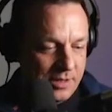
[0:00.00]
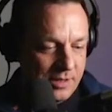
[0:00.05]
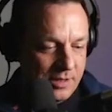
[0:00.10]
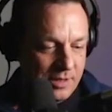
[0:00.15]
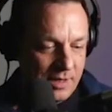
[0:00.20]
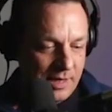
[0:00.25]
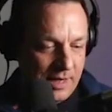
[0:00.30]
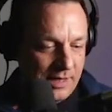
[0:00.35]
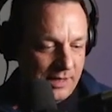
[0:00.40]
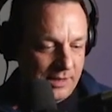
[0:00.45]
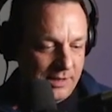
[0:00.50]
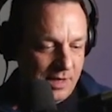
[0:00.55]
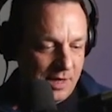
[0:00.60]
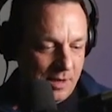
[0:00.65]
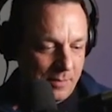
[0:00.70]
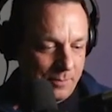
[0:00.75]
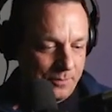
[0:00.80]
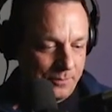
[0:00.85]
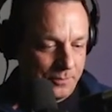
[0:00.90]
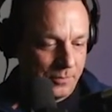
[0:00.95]
and
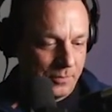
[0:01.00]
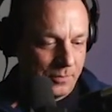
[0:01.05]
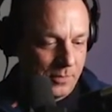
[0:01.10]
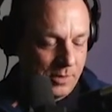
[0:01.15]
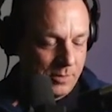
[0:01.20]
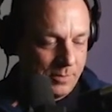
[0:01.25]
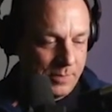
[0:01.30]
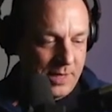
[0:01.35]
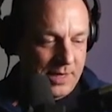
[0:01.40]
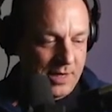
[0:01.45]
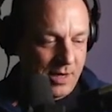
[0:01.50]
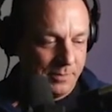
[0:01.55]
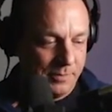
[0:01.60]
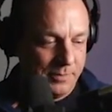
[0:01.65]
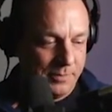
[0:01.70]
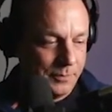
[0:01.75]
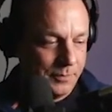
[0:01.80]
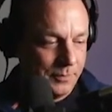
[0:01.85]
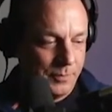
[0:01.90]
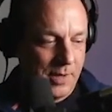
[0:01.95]
I pick up
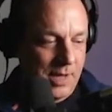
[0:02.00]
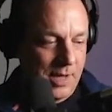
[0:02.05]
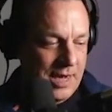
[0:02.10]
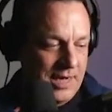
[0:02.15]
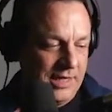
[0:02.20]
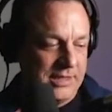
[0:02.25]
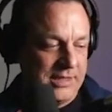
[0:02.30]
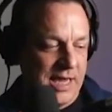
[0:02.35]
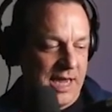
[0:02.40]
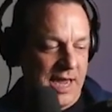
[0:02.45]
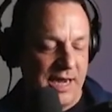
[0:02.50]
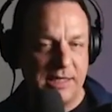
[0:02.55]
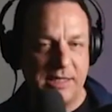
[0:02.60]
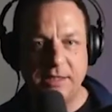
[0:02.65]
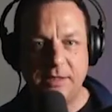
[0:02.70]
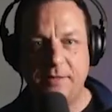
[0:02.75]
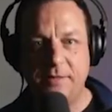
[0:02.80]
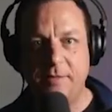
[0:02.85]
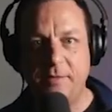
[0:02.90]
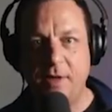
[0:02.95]
any
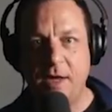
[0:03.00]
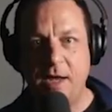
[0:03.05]
sax,